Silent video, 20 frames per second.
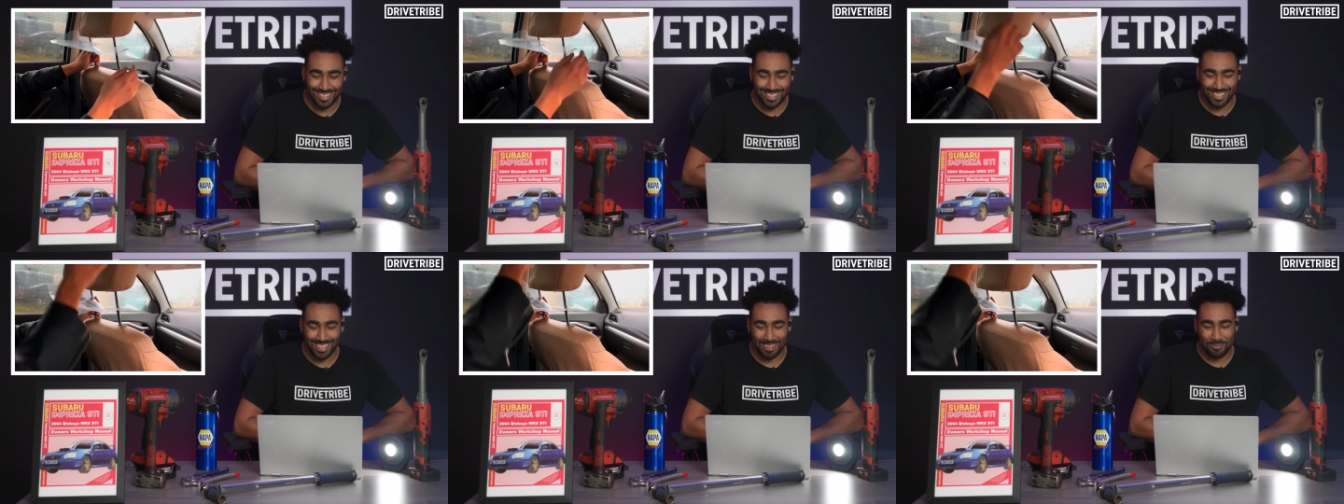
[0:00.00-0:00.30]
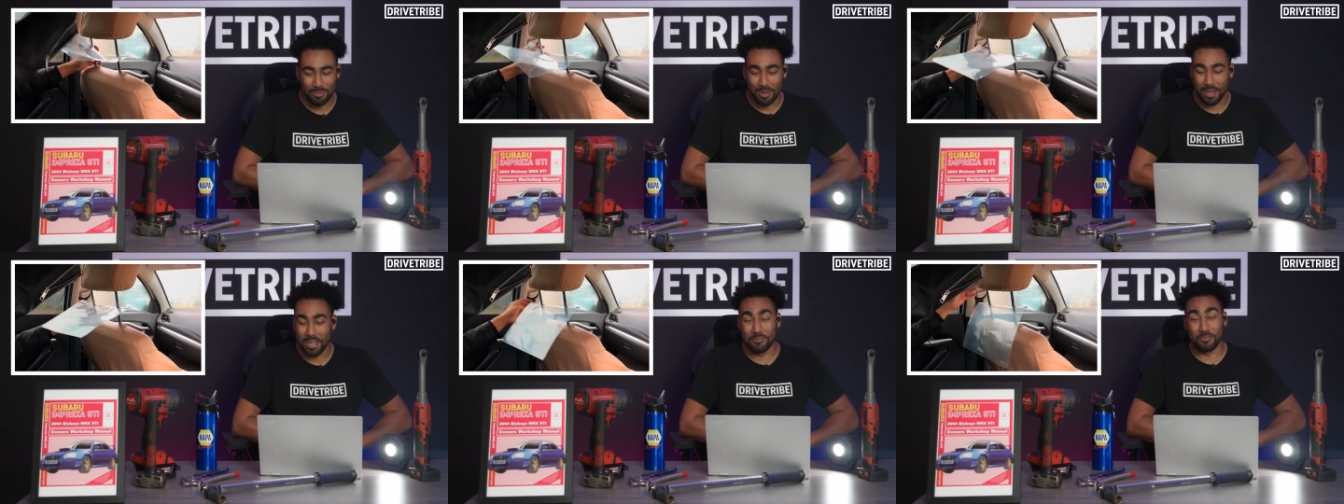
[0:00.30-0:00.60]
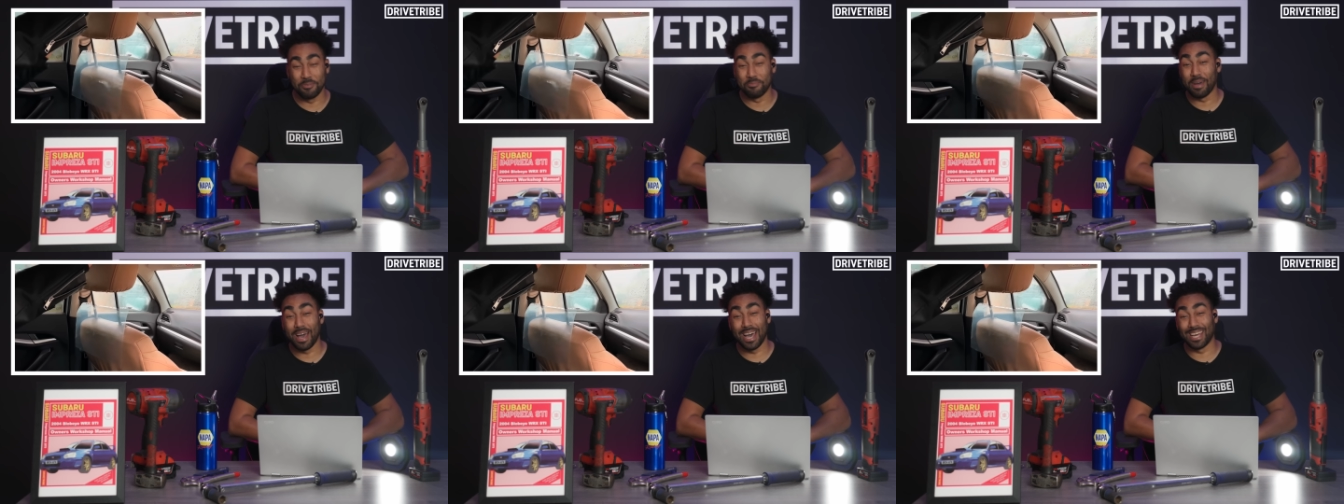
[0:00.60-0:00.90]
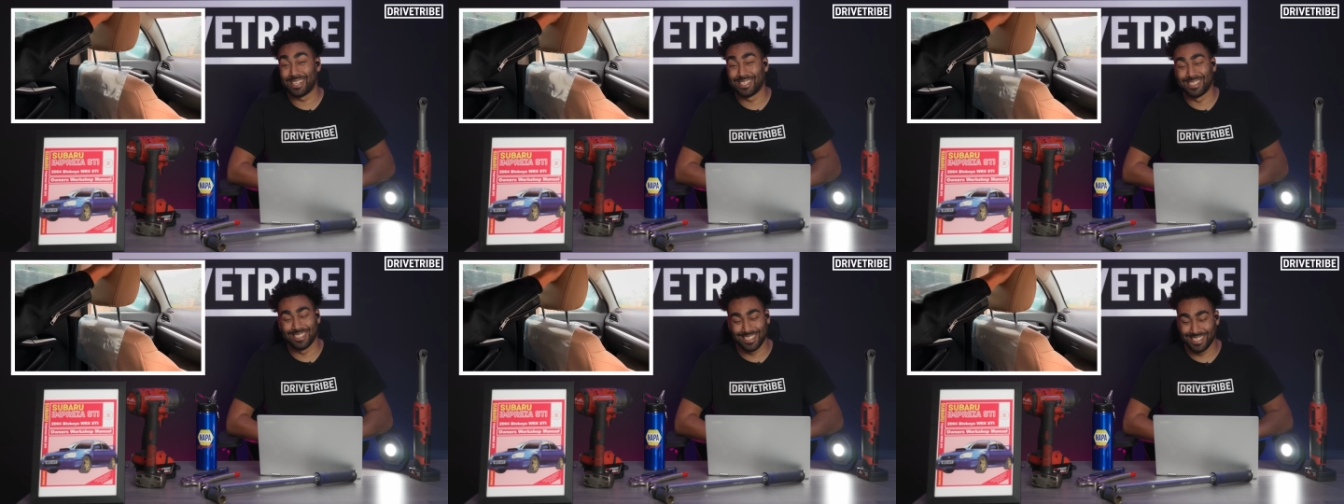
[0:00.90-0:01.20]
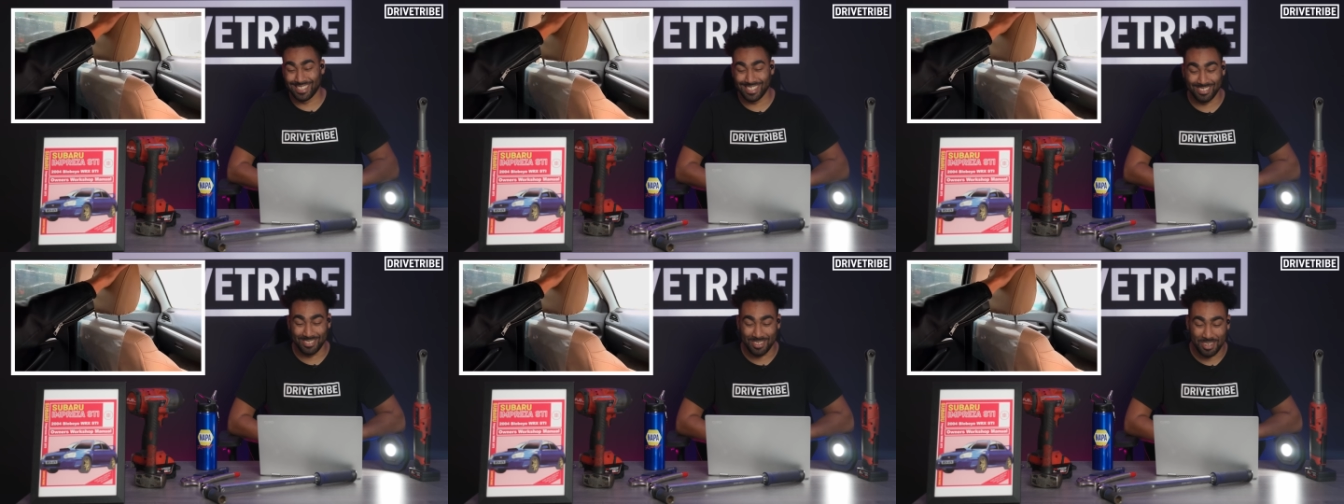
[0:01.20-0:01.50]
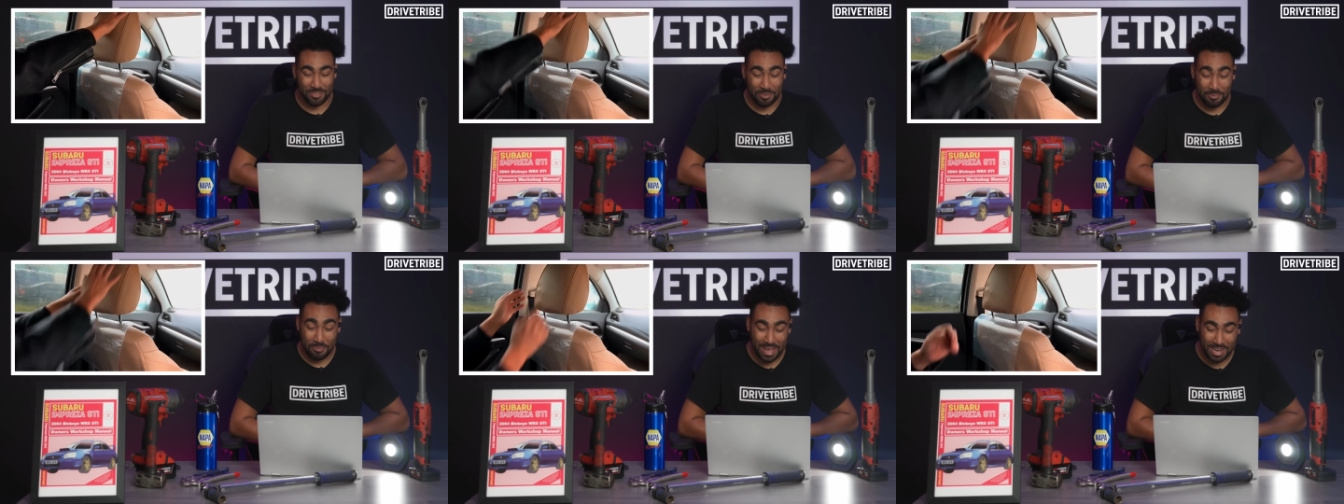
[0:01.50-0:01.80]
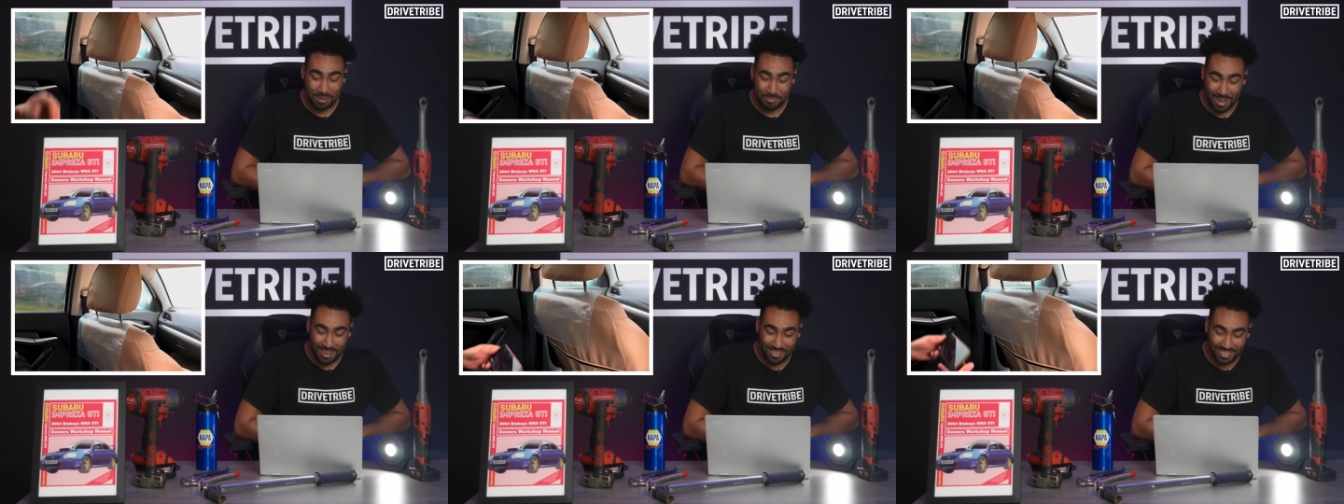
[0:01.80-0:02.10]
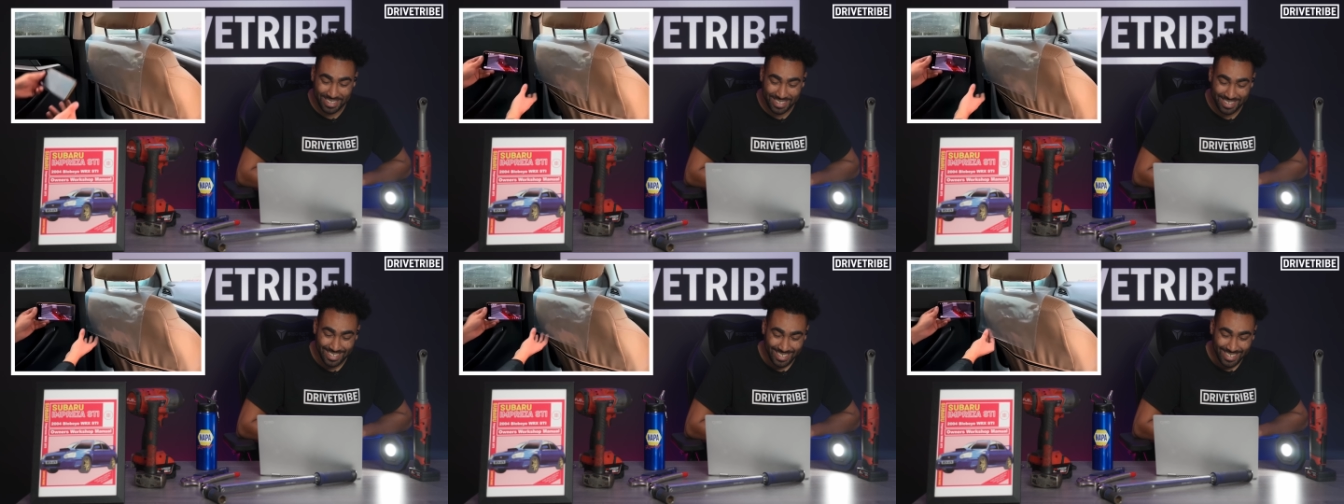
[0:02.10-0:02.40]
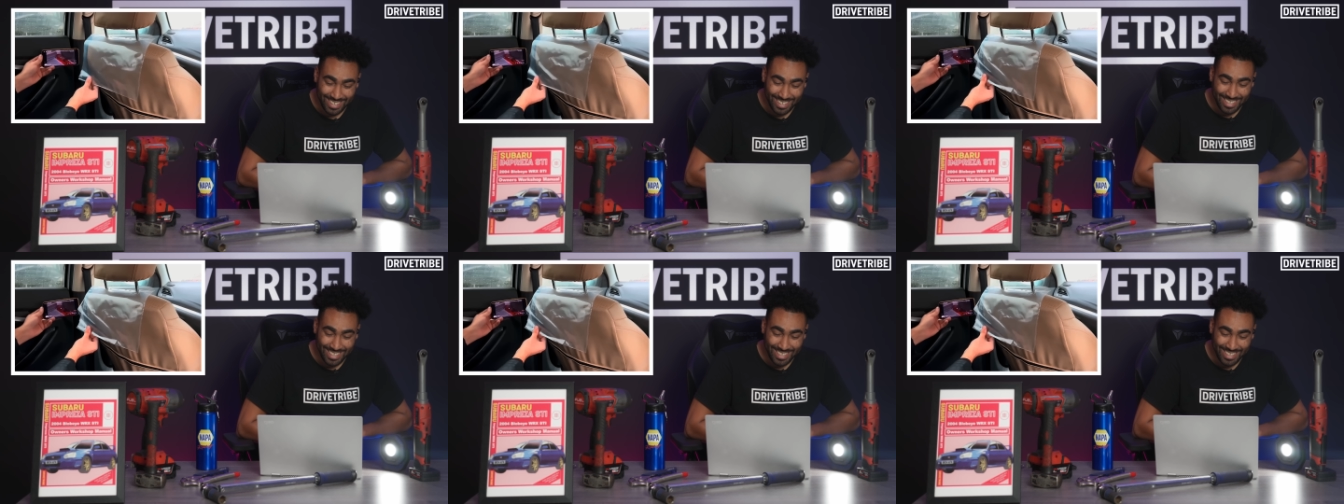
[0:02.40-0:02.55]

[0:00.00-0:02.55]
I'm not even mad. I'm not even mad about it.